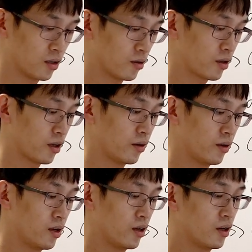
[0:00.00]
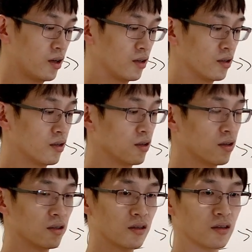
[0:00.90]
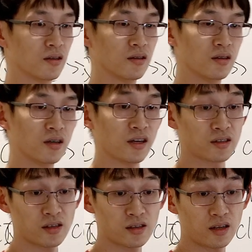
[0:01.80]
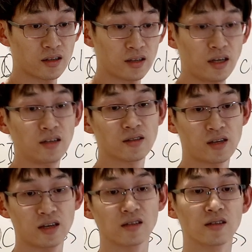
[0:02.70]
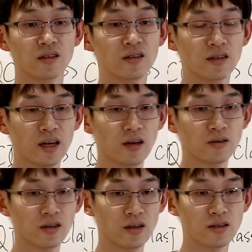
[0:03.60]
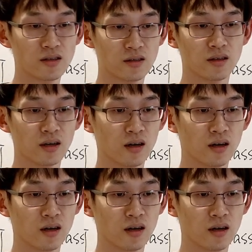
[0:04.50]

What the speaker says: Okay, the existing data center nowadays